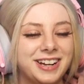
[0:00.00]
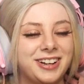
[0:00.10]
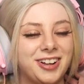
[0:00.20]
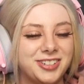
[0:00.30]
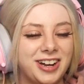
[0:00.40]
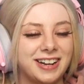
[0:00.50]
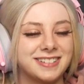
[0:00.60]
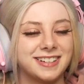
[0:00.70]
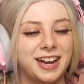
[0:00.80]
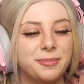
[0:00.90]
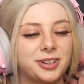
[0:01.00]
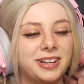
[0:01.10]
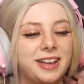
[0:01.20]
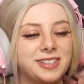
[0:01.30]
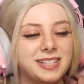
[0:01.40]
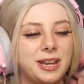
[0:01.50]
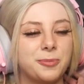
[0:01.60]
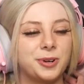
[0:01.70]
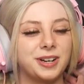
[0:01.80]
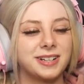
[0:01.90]
Contractor. I'm learning how this game
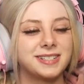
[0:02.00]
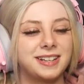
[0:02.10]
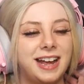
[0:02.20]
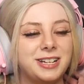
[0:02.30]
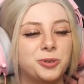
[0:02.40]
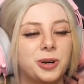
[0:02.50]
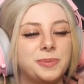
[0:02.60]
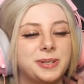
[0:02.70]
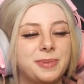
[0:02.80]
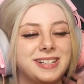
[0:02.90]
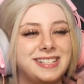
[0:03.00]
works. I tore up somebody's